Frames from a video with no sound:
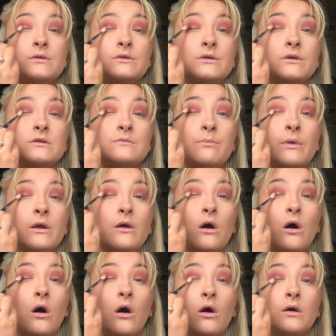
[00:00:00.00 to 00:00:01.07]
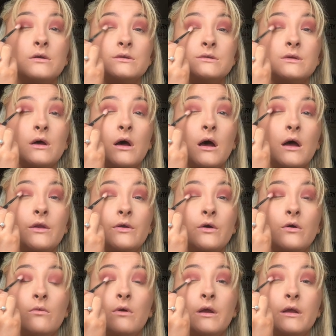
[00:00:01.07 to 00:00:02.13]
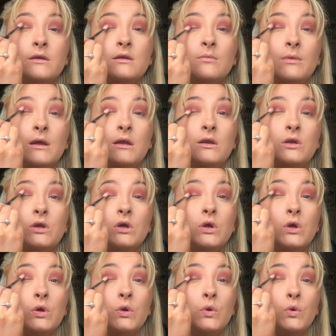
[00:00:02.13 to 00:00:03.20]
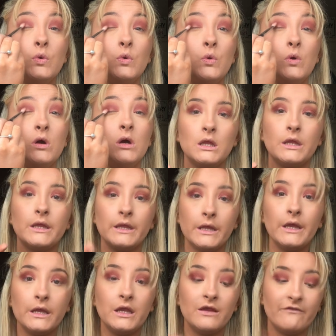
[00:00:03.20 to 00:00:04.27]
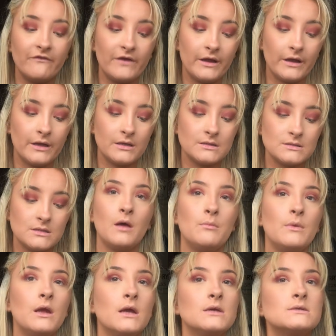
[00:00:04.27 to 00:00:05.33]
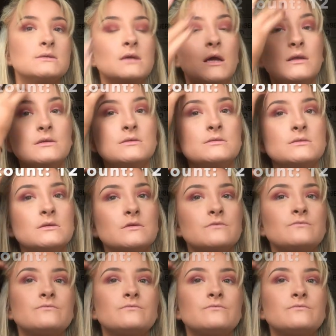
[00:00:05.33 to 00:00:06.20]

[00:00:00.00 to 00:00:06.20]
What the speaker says: just because I don't want it to be too in your face, if that makes sense.